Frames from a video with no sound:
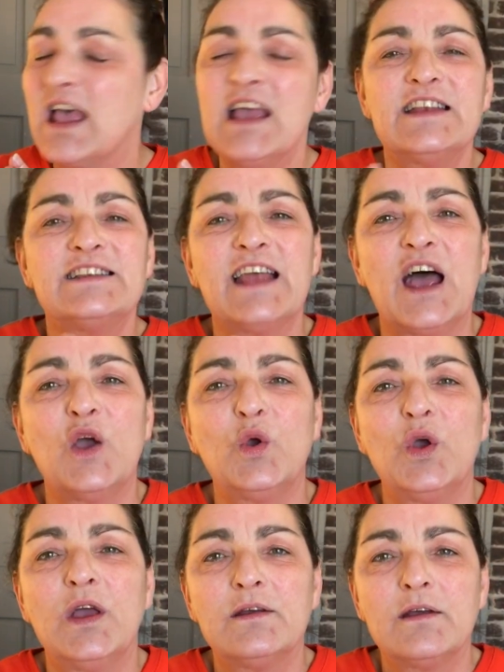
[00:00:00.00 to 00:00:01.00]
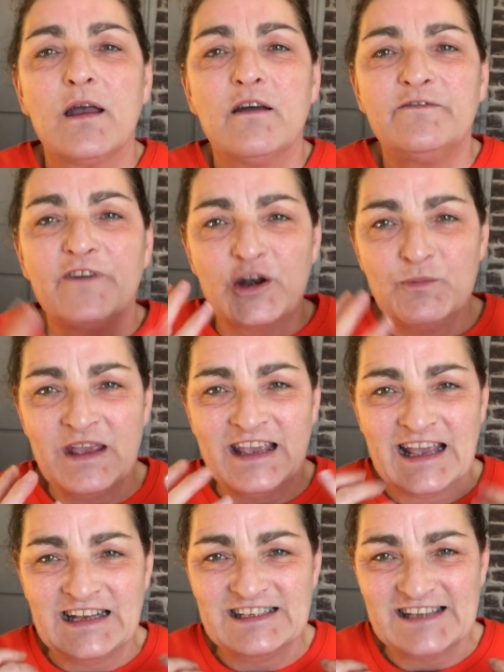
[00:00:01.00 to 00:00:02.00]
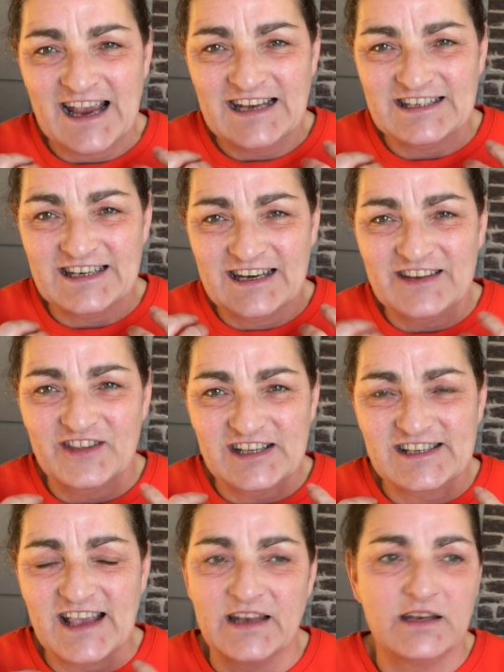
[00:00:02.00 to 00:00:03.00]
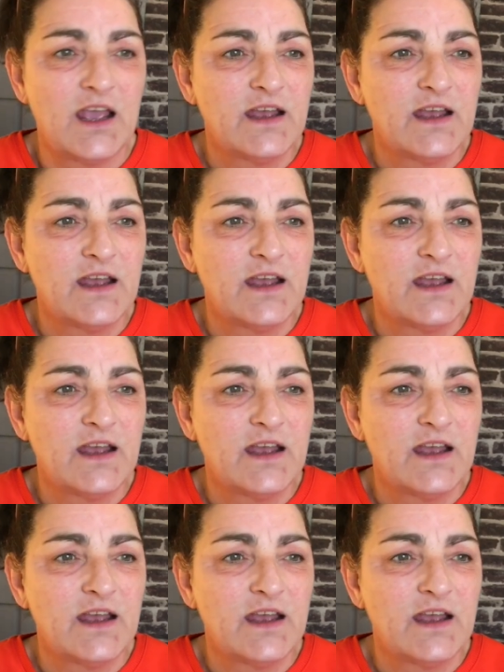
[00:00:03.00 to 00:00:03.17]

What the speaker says: Now, firming and tightening the skin.